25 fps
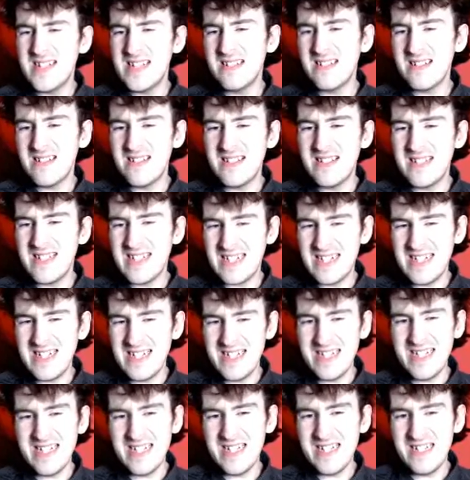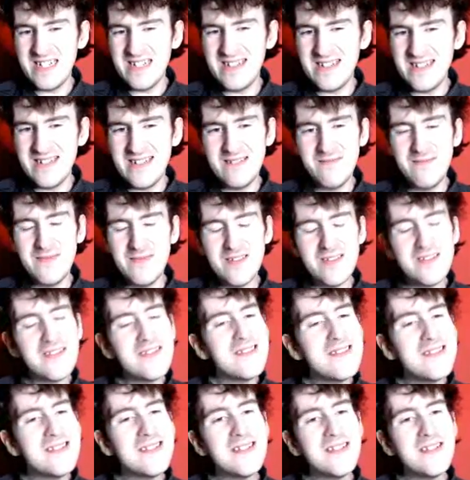tell that itch in him.
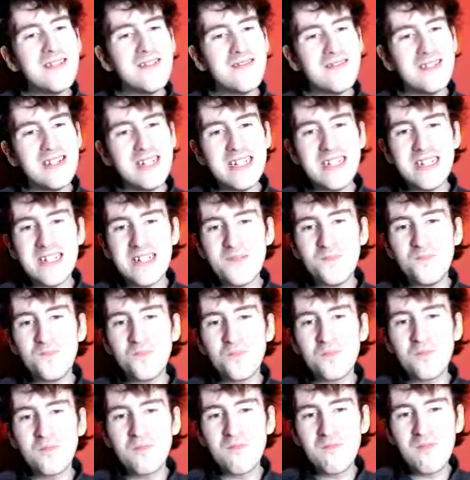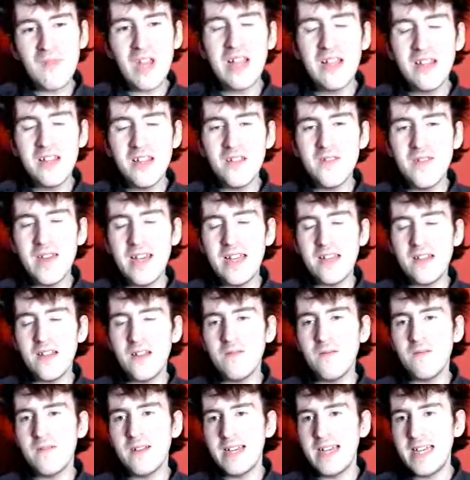Just trying, you know. Do it his
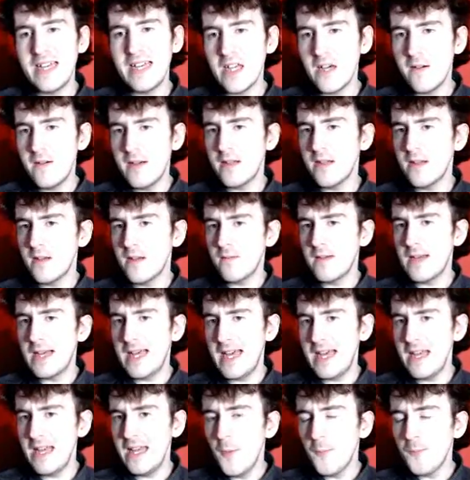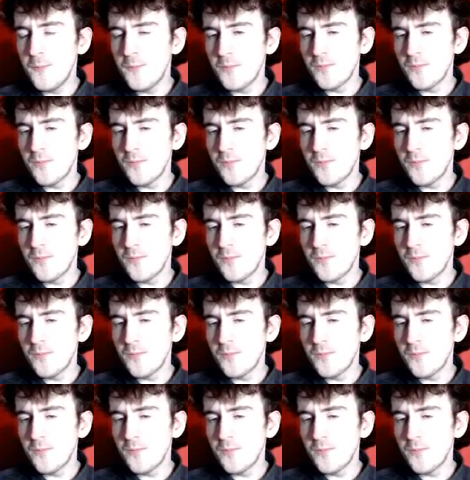own way, go his own way.